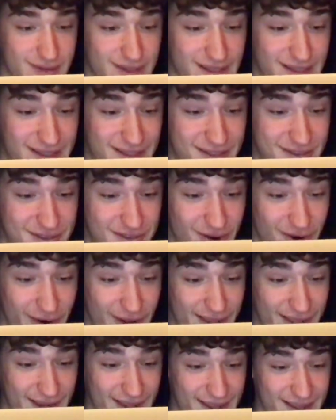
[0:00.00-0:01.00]
he
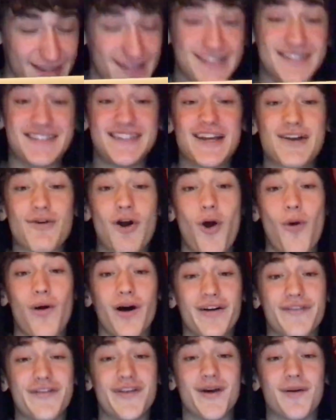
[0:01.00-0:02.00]
started 0
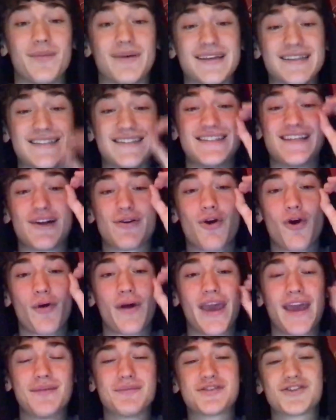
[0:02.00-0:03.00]
of them. 0
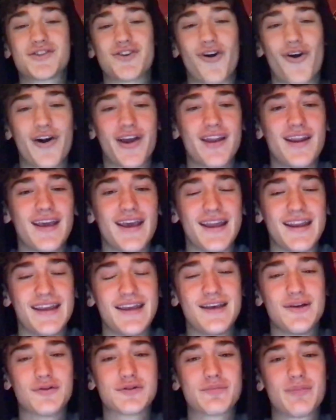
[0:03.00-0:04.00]
games started, and
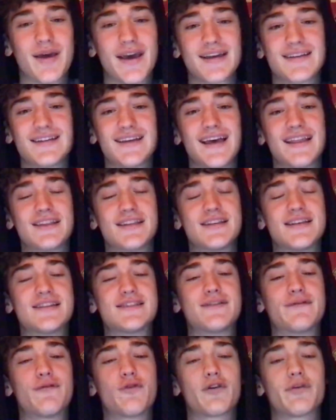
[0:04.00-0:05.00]
he was picked as
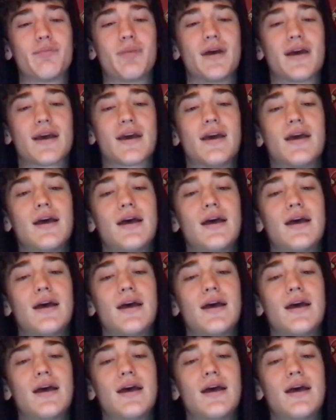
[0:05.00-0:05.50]
the 4th pick.